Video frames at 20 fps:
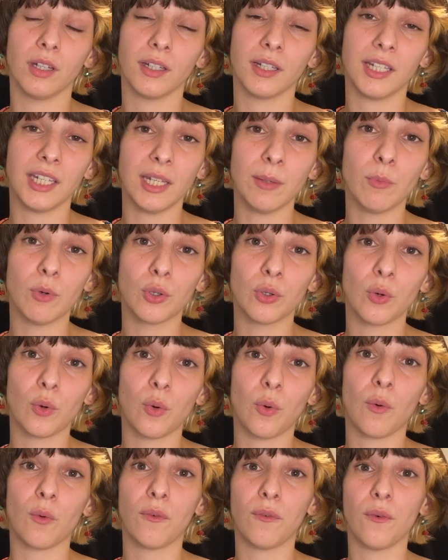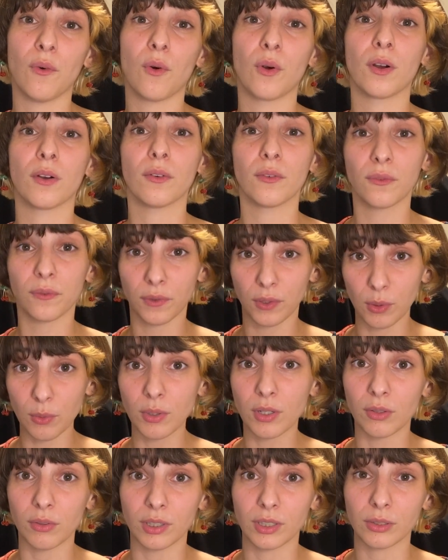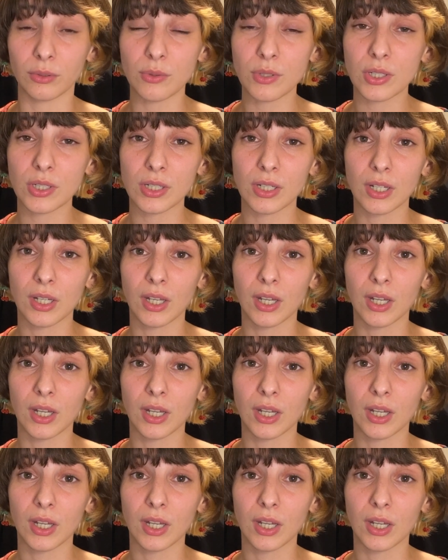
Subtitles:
kimono for funerals,